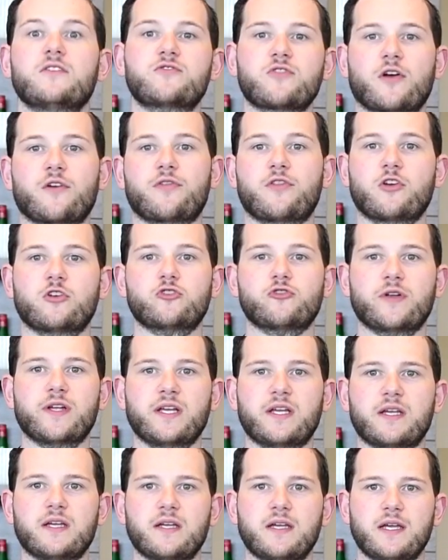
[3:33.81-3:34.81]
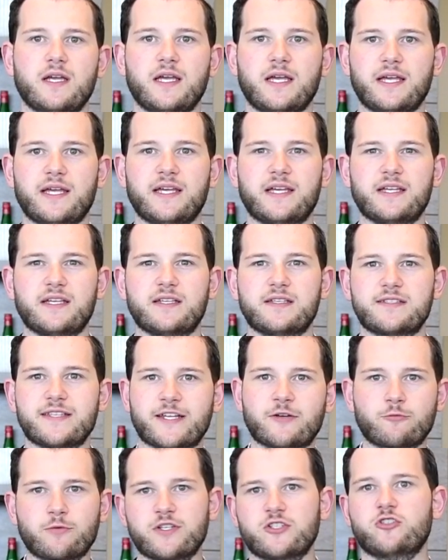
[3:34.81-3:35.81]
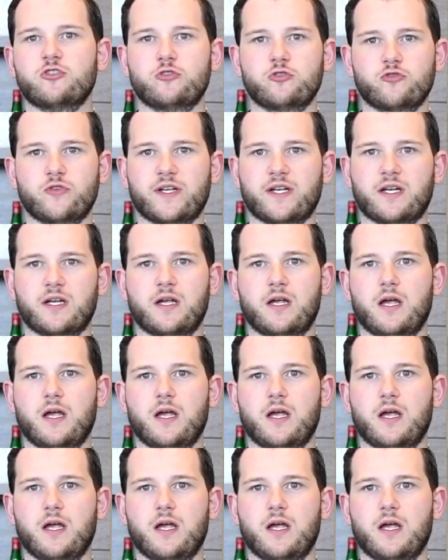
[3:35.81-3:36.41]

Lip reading: So our third drink is an original drink.